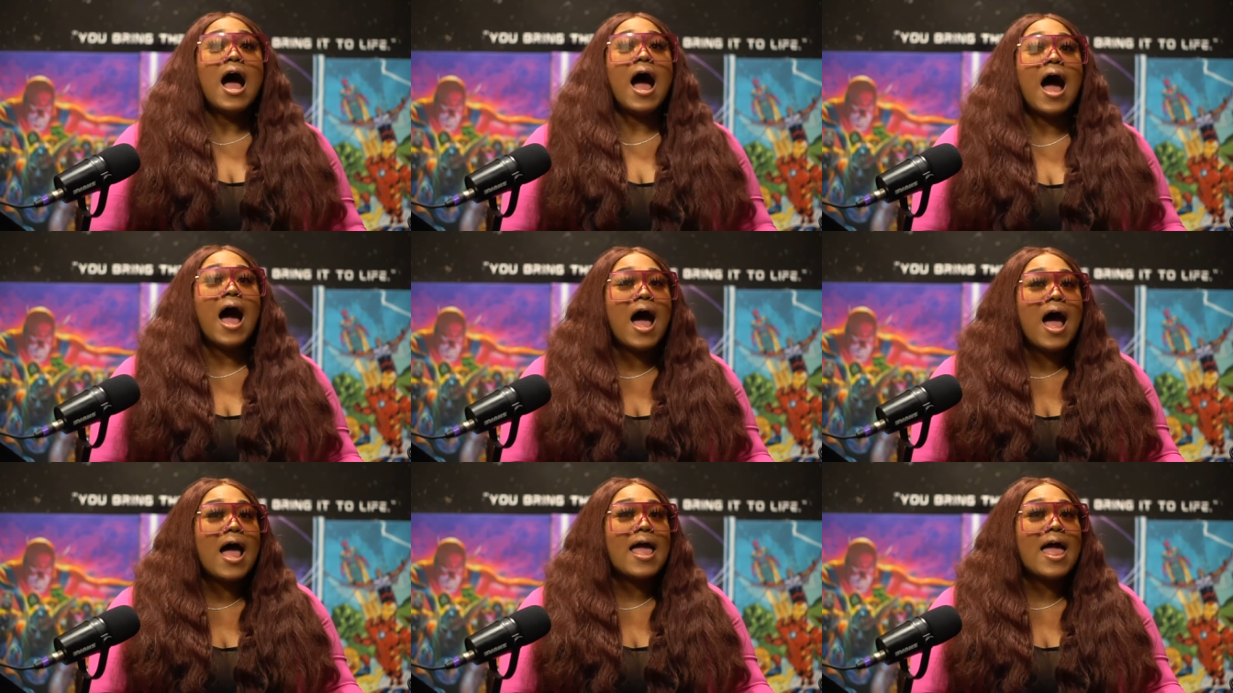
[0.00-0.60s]

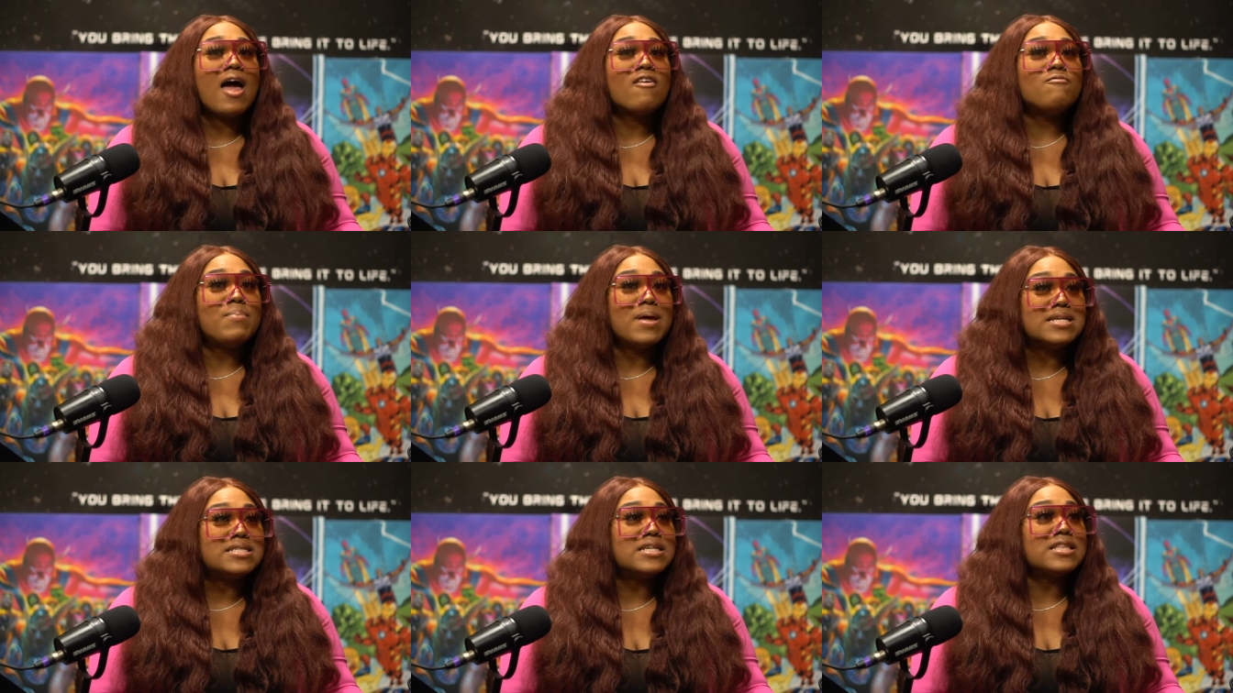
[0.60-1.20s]
I have
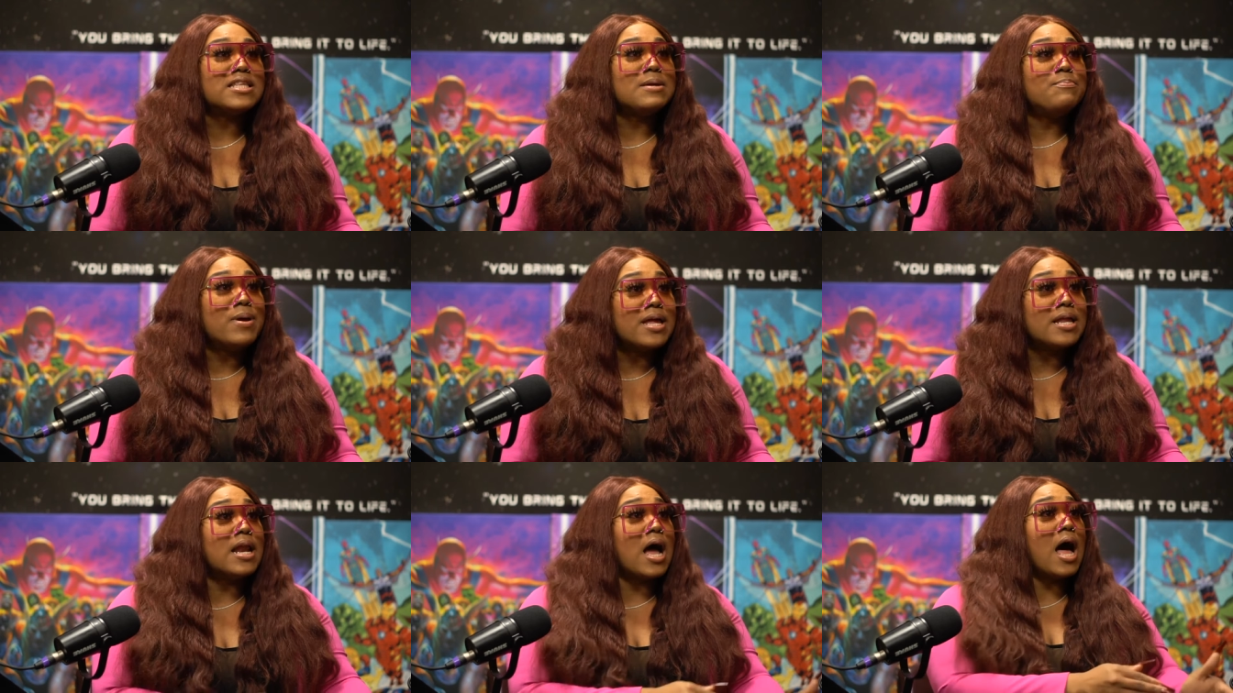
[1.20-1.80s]
basically
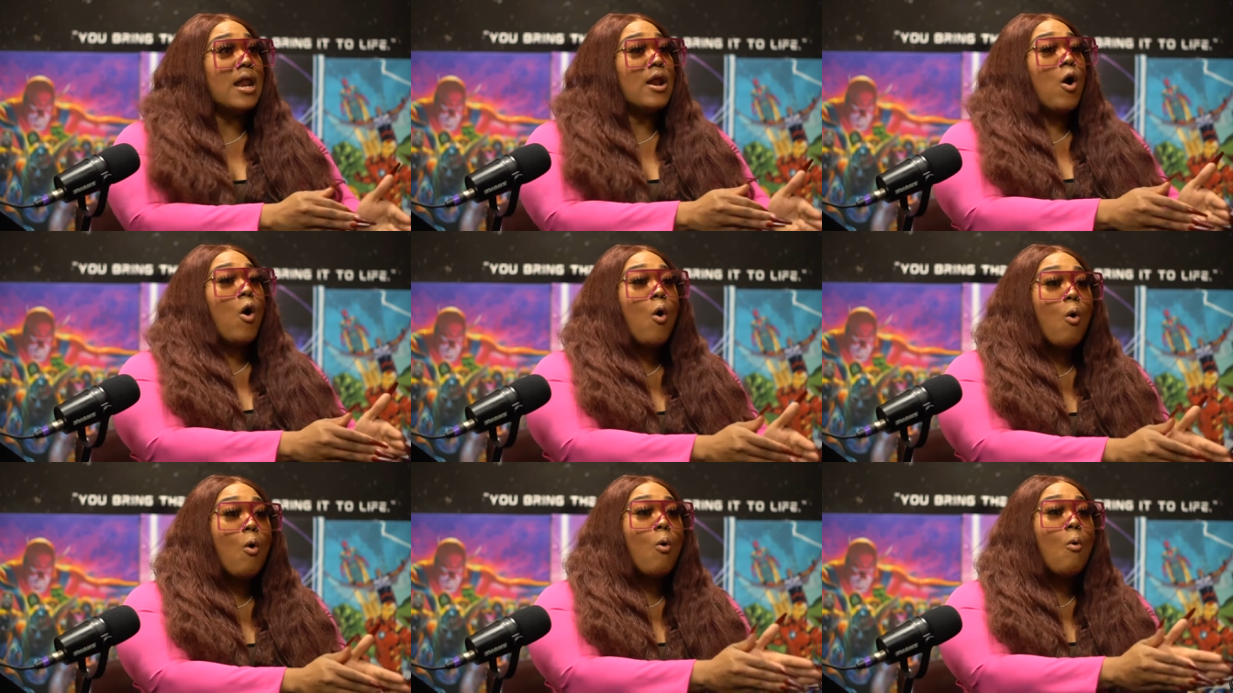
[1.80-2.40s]
been on a
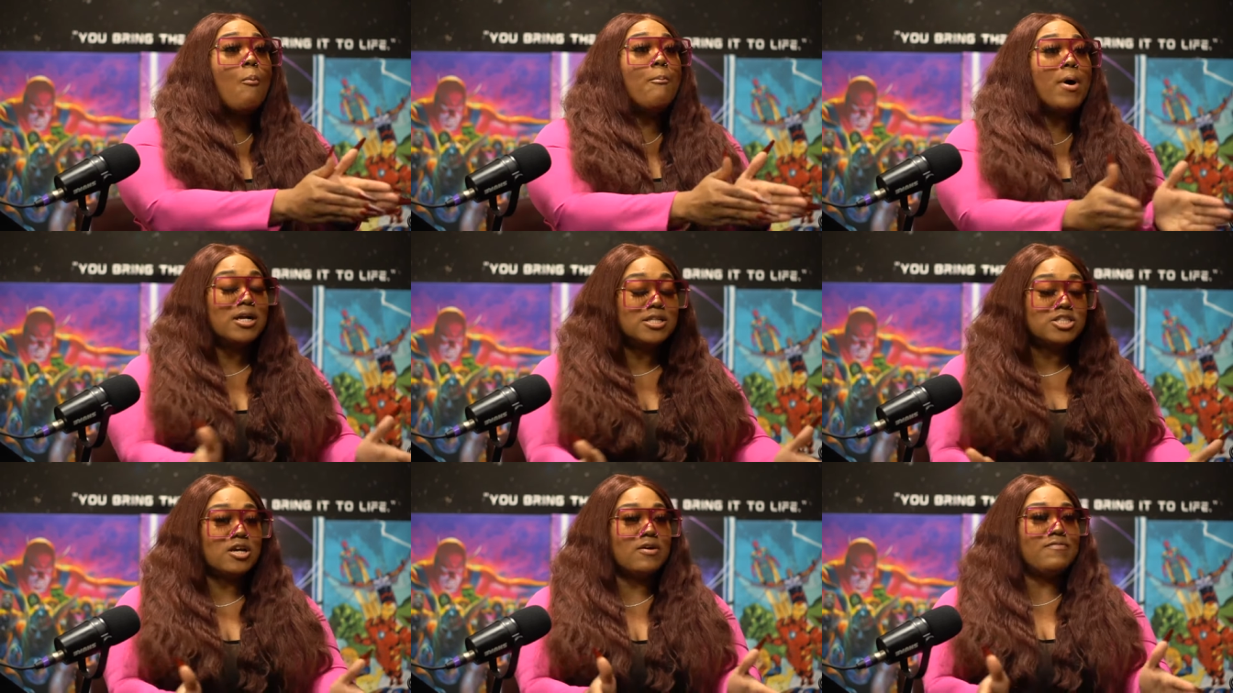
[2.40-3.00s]
whole
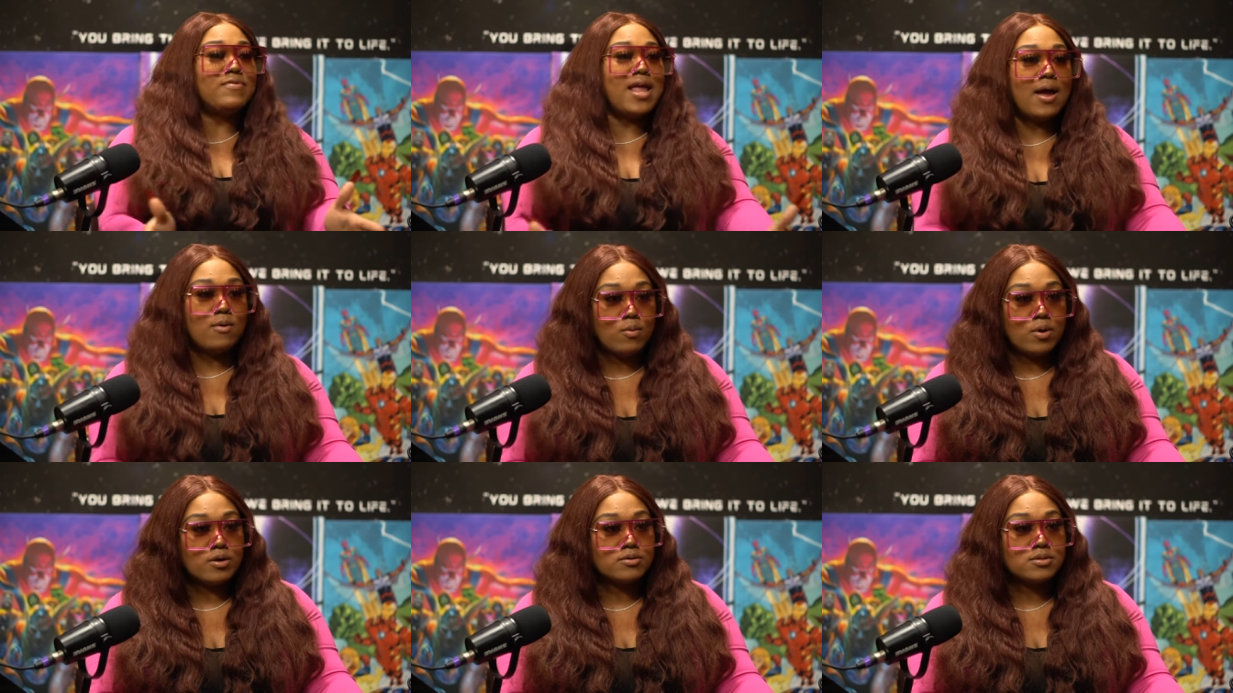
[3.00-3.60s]
bunch of
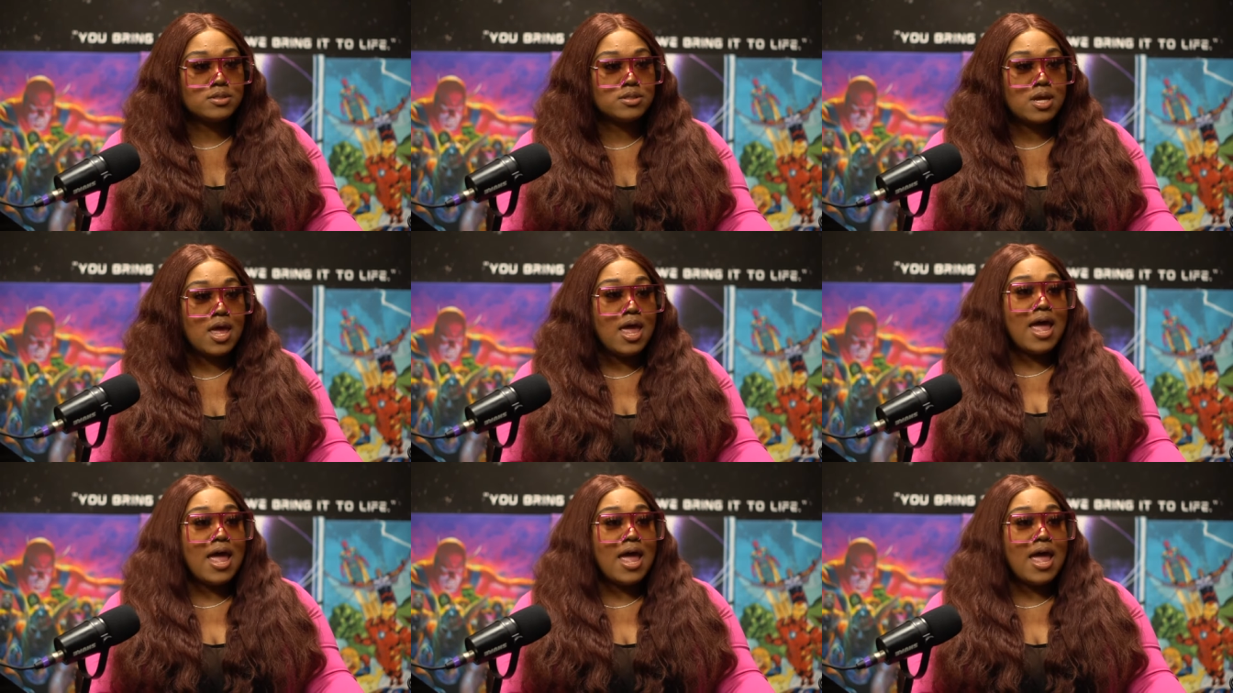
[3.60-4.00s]
networks